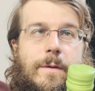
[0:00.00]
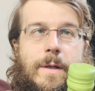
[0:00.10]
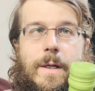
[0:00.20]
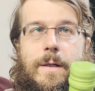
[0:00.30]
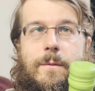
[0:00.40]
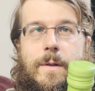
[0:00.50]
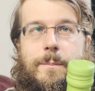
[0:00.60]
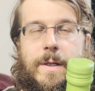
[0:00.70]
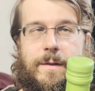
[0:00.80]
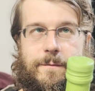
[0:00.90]
thing. I don't want
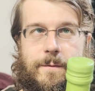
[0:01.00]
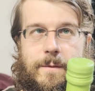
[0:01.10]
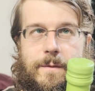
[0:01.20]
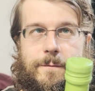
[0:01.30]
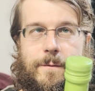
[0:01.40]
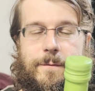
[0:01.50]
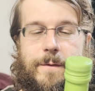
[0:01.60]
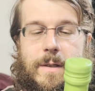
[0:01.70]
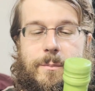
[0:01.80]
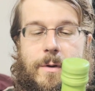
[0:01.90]
to pay for a
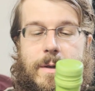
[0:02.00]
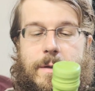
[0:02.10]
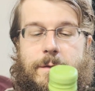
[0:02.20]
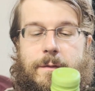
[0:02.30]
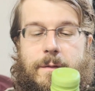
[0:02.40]
fake product.